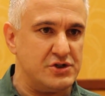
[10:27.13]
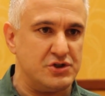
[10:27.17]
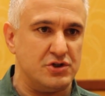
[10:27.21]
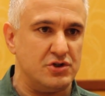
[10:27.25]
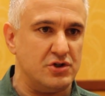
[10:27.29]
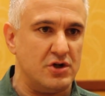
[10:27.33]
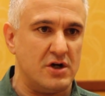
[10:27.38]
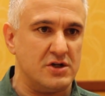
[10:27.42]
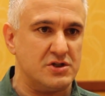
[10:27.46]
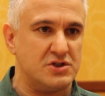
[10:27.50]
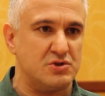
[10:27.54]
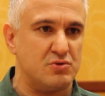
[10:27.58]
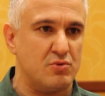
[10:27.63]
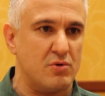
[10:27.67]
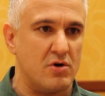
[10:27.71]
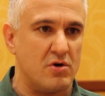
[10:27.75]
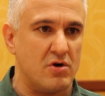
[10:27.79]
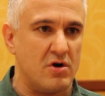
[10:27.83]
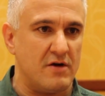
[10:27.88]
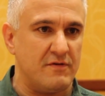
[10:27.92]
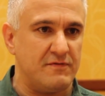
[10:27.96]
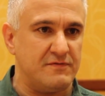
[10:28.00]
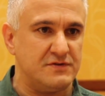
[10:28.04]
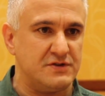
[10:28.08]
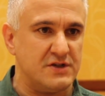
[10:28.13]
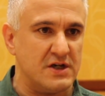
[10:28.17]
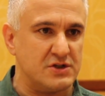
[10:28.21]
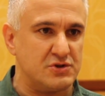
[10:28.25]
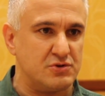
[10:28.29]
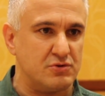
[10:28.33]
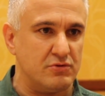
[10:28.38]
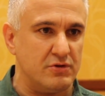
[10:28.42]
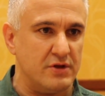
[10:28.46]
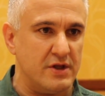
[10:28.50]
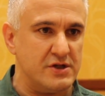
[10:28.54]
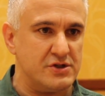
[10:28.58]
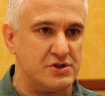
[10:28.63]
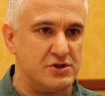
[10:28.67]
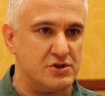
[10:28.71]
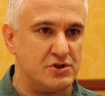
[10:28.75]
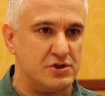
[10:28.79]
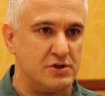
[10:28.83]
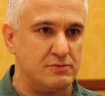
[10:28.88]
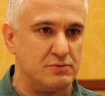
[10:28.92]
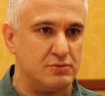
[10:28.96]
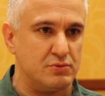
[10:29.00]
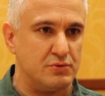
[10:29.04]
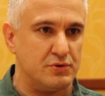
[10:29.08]
not swear off sexual
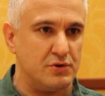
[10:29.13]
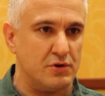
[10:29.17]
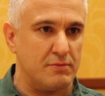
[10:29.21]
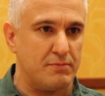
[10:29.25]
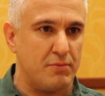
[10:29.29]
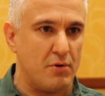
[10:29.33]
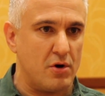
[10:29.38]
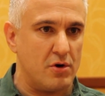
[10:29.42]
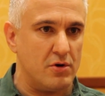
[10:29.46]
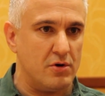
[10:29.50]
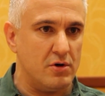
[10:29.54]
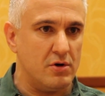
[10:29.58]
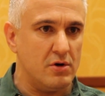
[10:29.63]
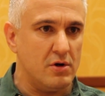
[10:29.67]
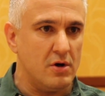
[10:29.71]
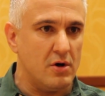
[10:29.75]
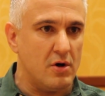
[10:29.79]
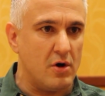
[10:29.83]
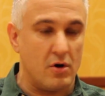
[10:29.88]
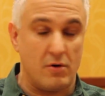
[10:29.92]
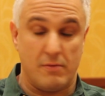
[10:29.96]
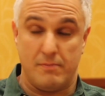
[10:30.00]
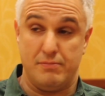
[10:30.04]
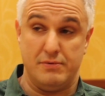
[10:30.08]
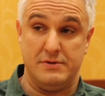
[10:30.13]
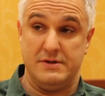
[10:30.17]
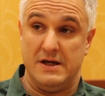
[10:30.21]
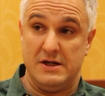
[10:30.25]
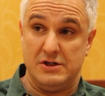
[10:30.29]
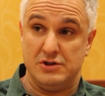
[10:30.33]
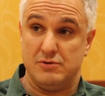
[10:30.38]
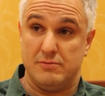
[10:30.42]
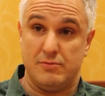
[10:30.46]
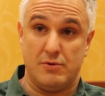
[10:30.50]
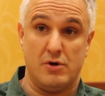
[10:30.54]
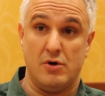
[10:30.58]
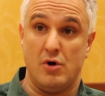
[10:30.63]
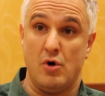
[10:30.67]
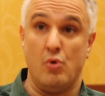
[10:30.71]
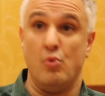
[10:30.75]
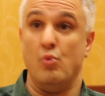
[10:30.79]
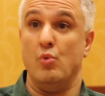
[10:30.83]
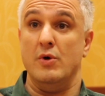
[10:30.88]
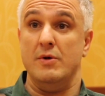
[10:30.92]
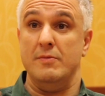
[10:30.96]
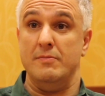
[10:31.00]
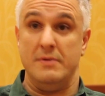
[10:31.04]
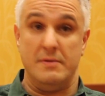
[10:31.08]
relationships with their partner or potential partner or
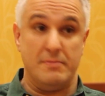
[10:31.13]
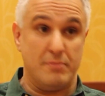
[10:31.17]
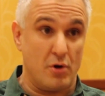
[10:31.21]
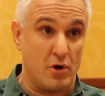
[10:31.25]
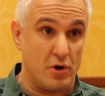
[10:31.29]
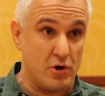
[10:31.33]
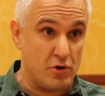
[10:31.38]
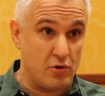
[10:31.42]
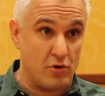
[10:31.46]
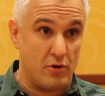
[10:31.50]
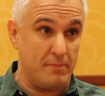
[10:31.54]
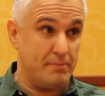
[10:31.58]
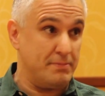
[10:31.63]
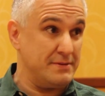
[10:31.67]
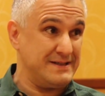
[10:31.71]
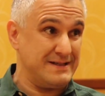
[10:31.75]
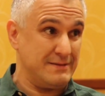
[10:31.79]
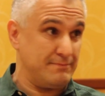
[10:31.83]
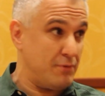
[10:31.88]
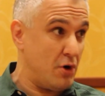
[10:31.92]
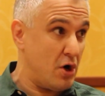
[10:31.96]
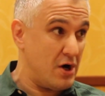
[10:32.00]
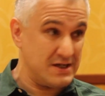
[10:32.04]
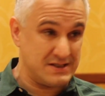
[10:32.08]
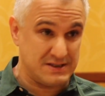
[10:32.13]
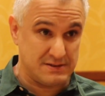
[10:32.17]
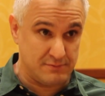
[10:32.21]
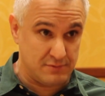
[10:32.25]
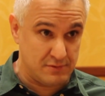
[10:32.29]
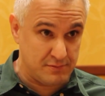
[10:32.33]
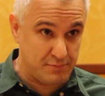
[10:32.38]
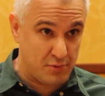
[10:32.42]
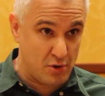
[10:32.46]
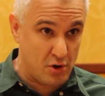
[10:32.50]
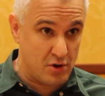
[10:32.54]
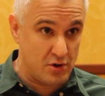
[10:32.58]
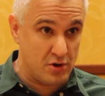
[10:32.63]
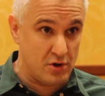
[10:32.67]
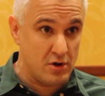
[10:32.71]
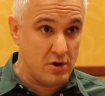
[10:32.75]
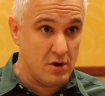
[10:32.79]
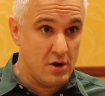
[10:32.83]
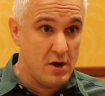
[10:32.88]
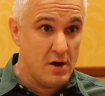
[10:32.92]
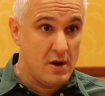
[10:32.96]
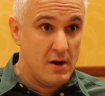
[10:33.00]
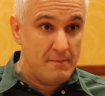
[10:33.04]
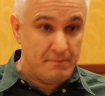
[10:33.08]
would-be partner or a possible partner,
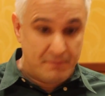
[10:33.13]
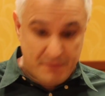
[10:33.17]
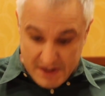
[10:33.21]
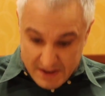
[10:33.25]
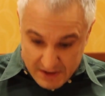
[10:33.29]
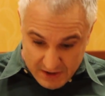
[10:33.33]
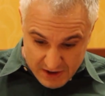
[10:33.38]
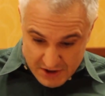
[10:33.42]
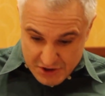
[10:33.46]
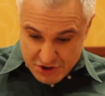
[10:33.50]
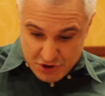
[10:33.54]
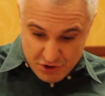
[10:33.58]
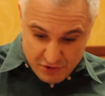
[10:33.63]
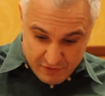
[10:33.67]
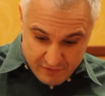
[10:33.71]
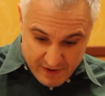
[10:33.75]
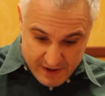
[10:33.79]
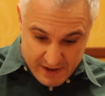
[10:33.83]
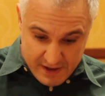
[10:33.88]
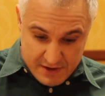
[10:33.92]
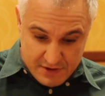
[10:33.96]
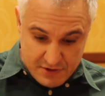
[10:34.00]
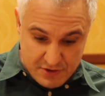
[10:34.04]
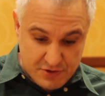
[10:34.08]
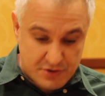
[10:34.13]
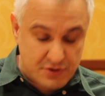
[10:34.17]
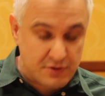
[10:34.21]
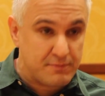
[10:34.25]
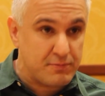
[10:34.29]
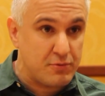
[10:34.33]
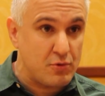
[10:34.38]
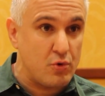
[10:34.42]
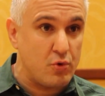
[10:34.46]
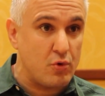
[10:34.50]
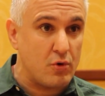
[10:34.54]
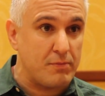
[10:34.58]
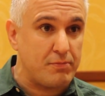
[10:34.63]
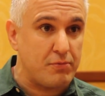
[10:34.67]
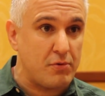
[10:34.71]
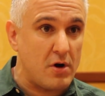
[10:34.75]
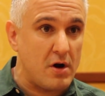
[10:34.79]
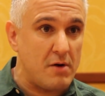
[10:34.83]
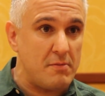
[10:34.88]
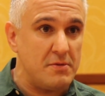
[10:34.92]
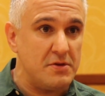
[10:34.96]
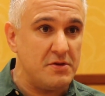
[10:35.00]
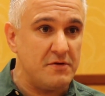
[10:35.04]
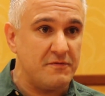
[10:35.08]
unless you've hit the core
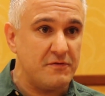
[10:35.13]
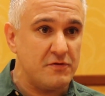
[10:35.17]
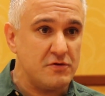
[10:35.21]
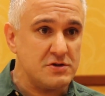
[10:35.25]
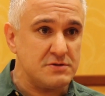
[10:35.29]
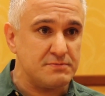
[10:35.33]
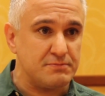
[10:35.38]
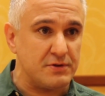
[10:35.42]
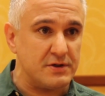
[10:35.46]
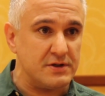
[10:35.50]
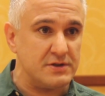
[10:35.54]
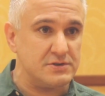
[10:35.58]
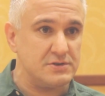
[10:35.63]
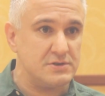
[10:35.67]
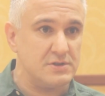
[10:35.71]
problem in the first place.